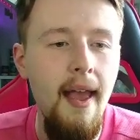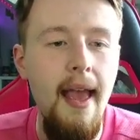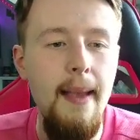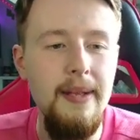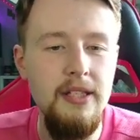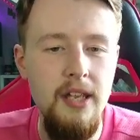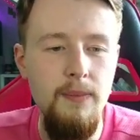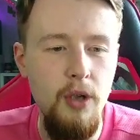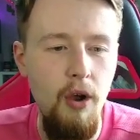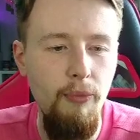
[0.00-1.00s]
In
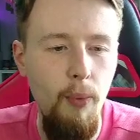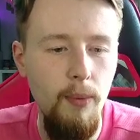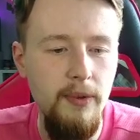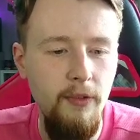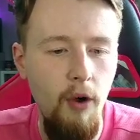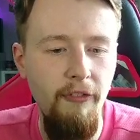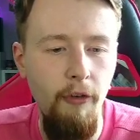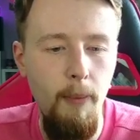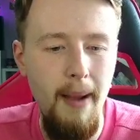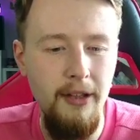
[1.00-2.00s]
terms of what we've got
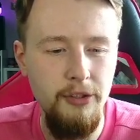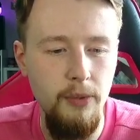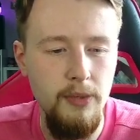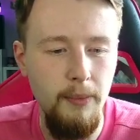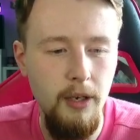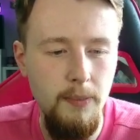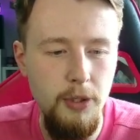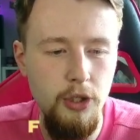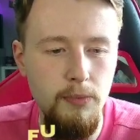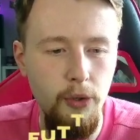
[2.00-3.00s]
for milestones, I'm going to
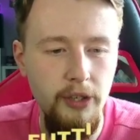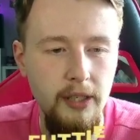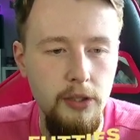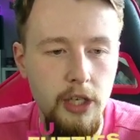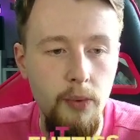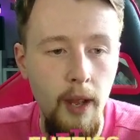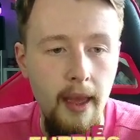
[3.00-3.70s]
presume nothing new.